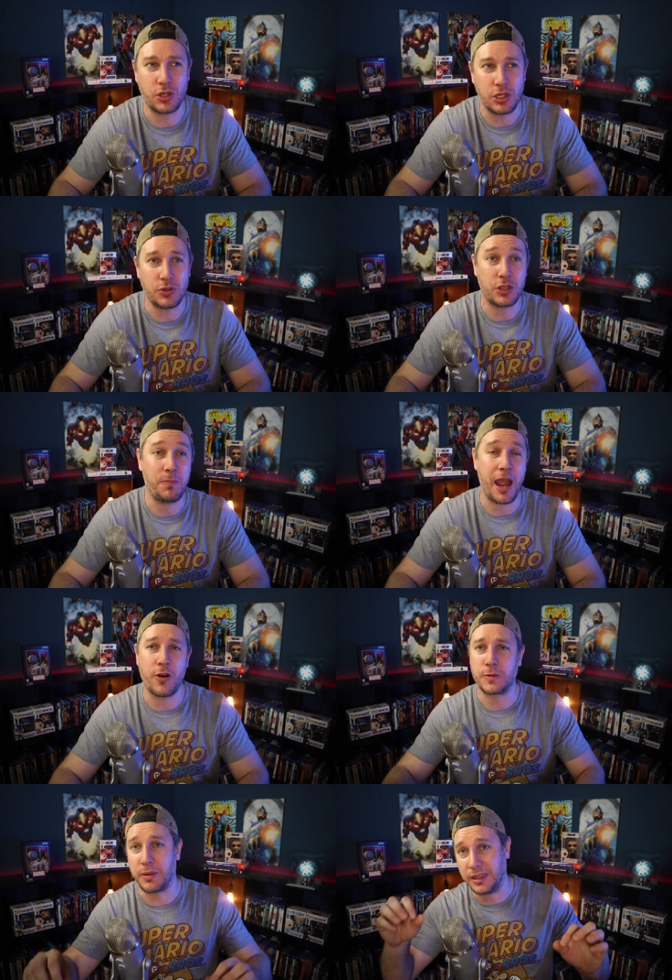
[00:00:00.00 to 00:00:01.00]
should use their
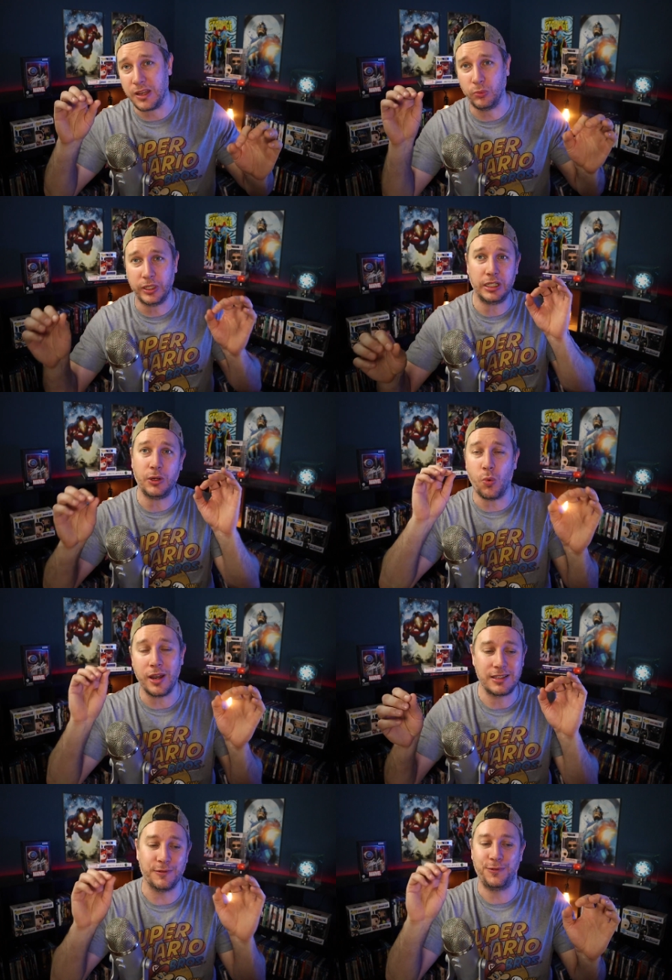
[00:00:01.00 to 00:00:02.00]
powers, but they really
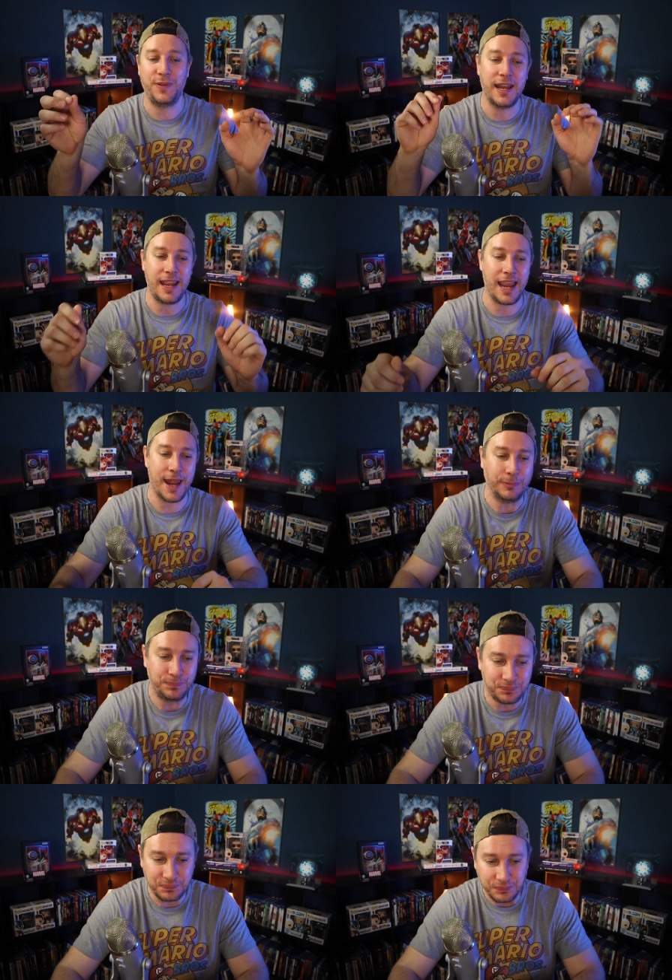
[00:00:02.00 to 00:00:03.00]
want to fit in.